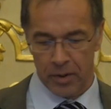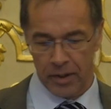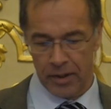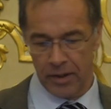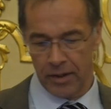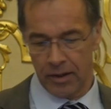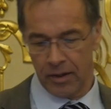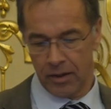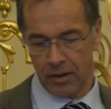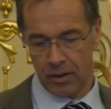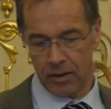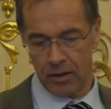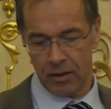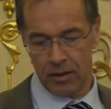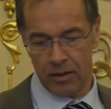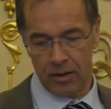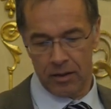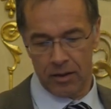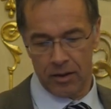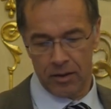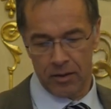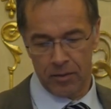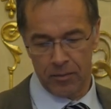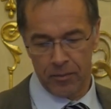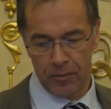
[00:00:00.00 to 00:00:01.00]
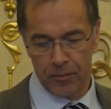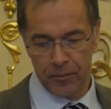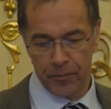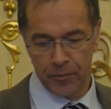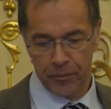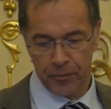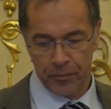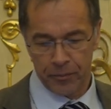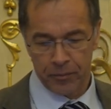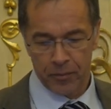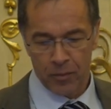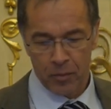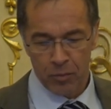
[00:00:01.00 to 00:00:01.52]
by
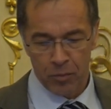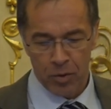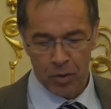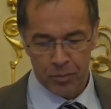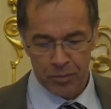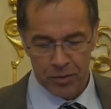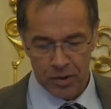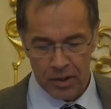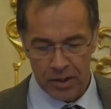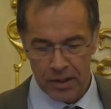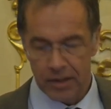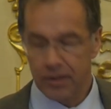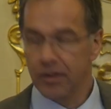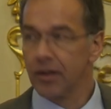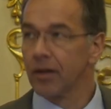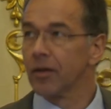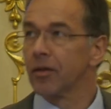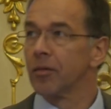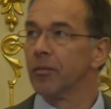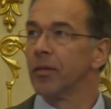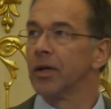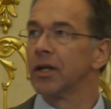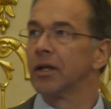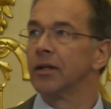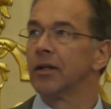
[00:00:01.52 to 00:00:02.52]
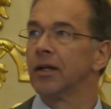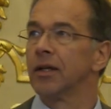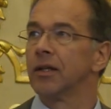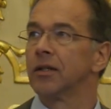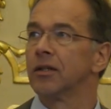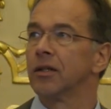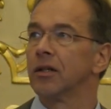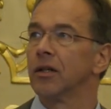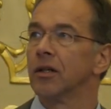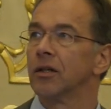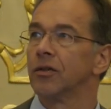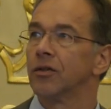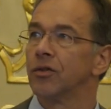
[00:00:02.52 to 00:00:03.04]
populating the
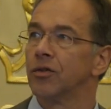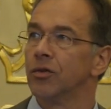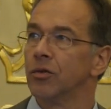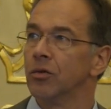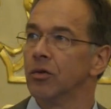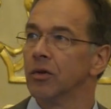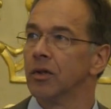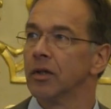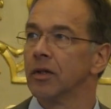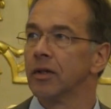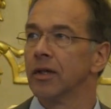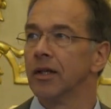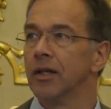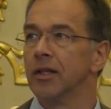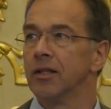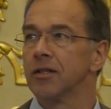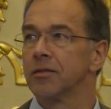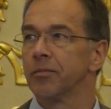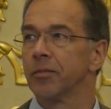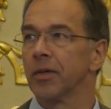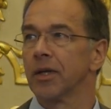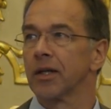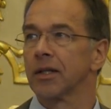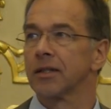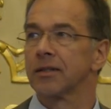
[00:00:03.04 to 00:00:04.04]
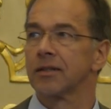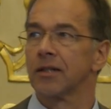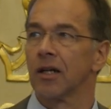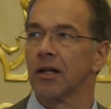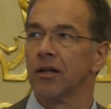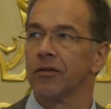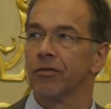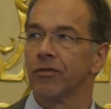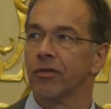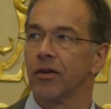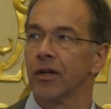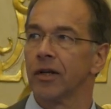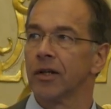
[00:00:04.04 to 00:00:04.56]
metadata to InSpec,
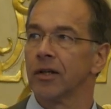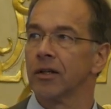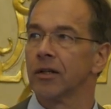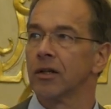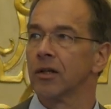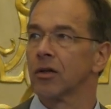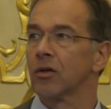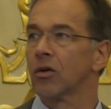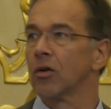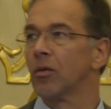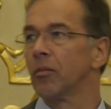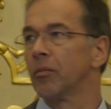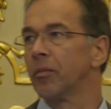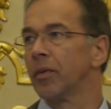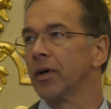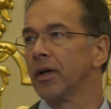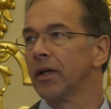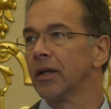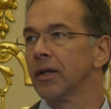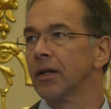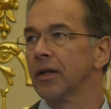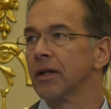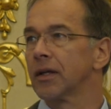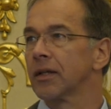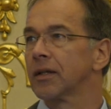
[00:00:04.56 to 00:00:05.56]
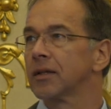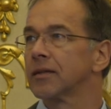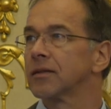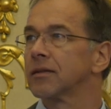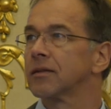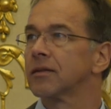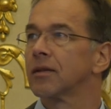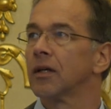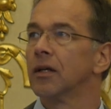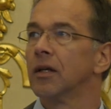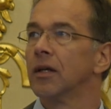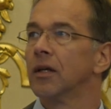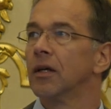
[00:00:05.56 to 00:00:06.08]
SciFinder,
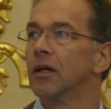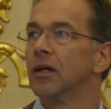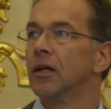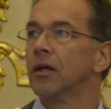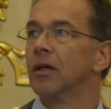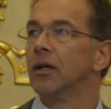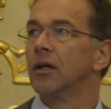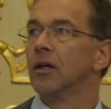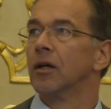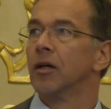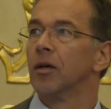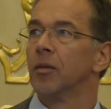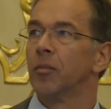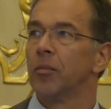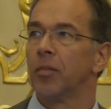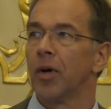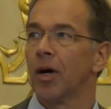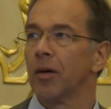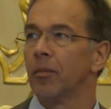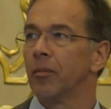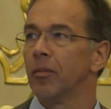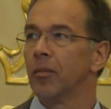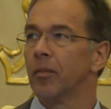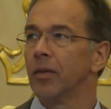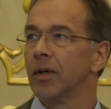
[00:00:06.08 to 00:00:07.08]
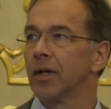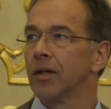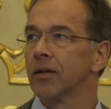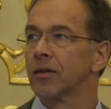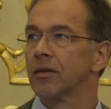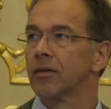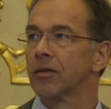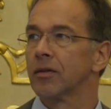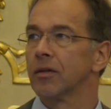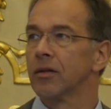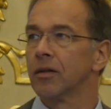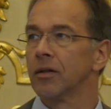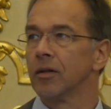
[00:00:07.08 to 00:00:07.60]
Compendex,
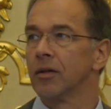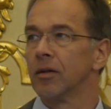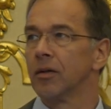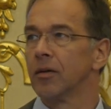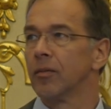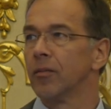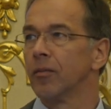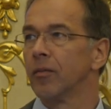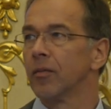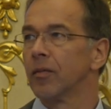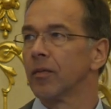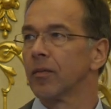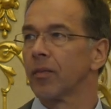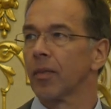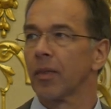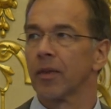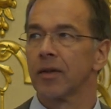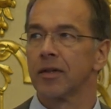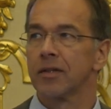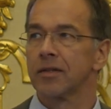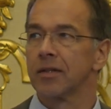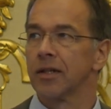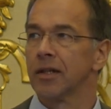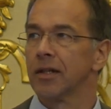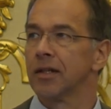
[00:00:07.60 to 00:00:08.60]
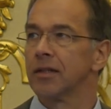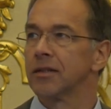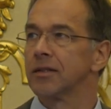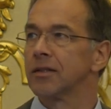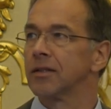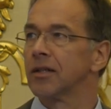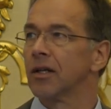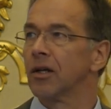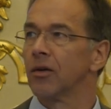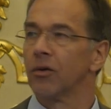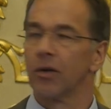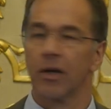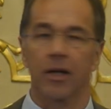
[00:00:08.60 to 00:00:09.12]
PubMed, Science
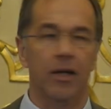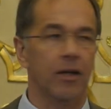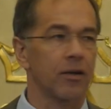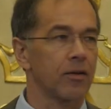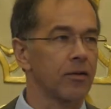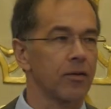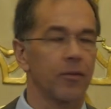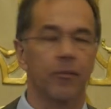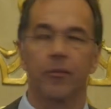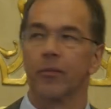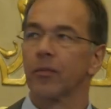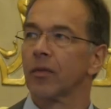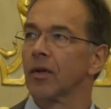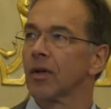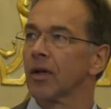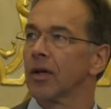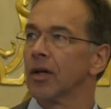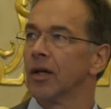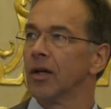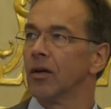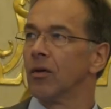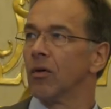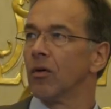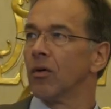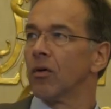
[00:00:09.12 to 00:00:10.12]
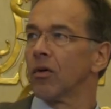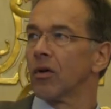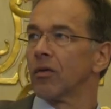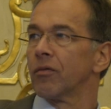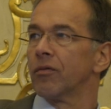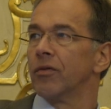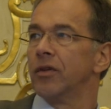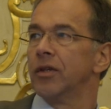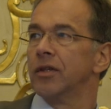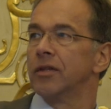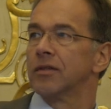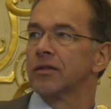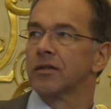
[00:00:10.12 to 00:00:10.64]
Direct, and all
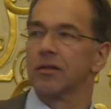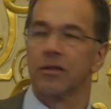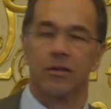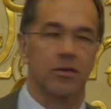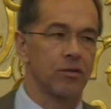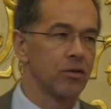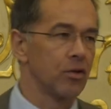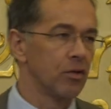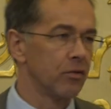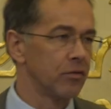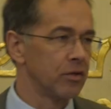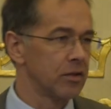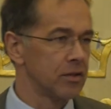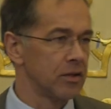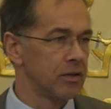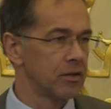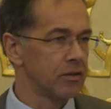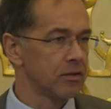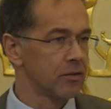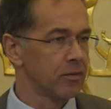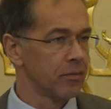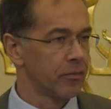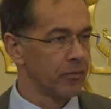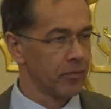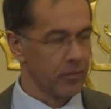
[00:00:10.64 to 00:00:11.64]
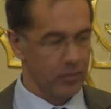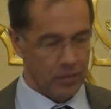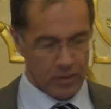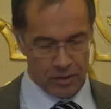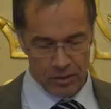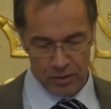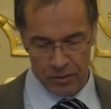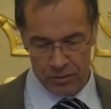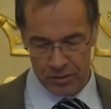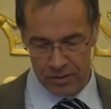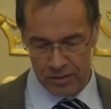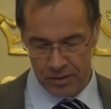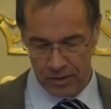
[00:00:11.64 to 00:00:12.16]
of these services
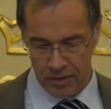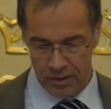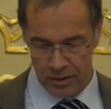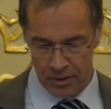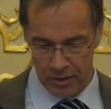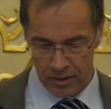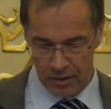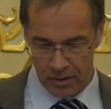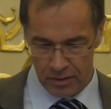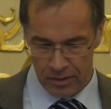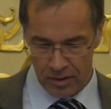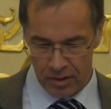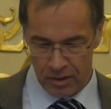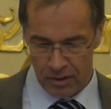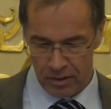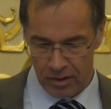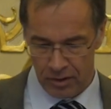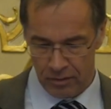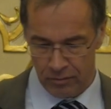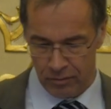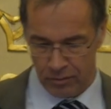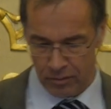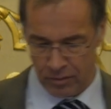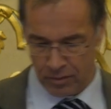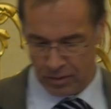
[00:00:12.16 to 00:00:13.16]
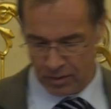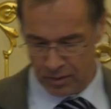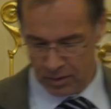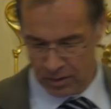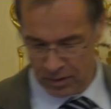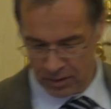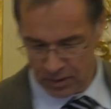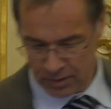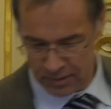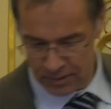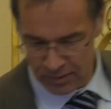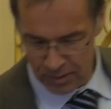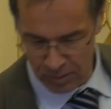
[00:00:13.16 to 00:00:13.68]
you see here. There are even
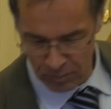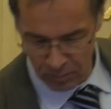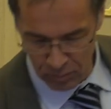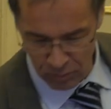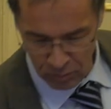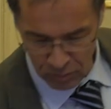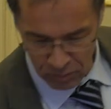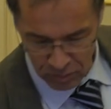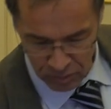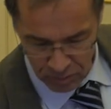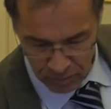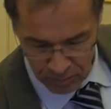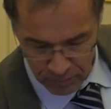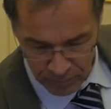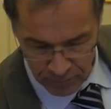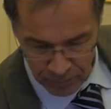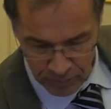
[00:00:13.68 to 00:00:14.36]
some more.